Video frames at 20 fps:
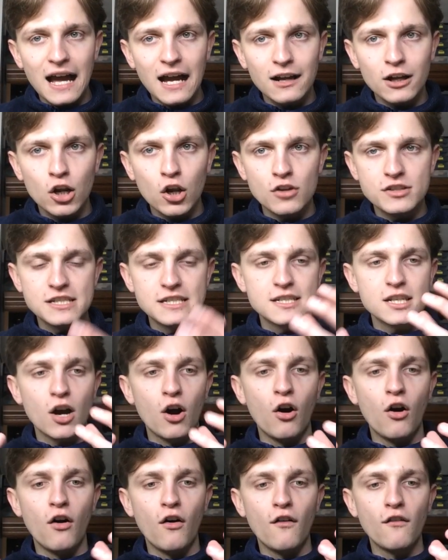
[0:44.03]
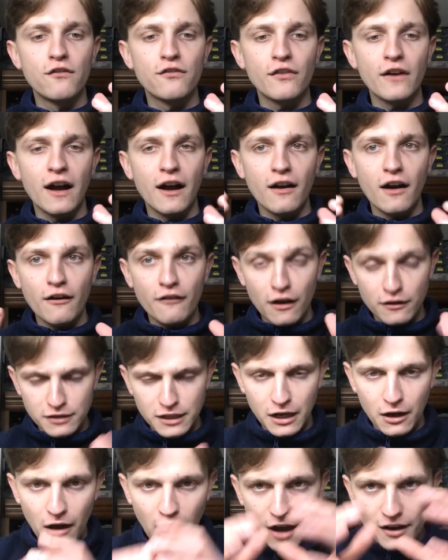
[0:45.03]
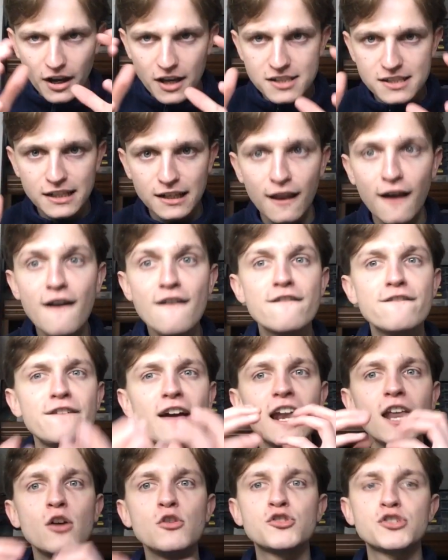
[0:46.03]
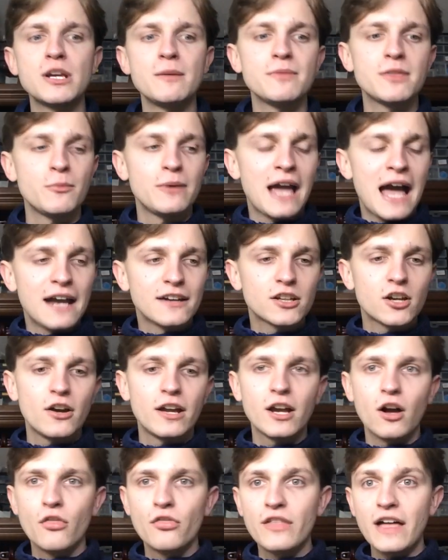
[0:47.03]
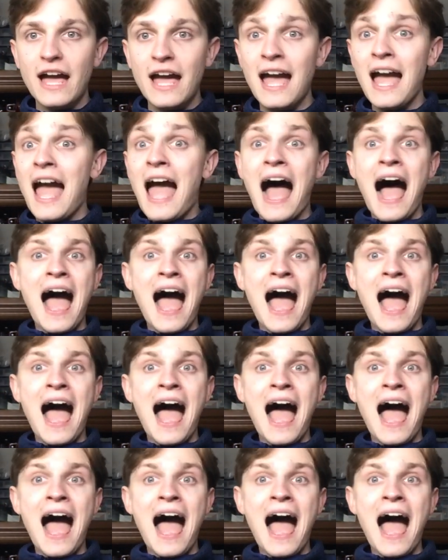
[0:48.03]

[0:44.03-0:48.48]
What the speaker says: closet of, our nice little fellowship that we had going on there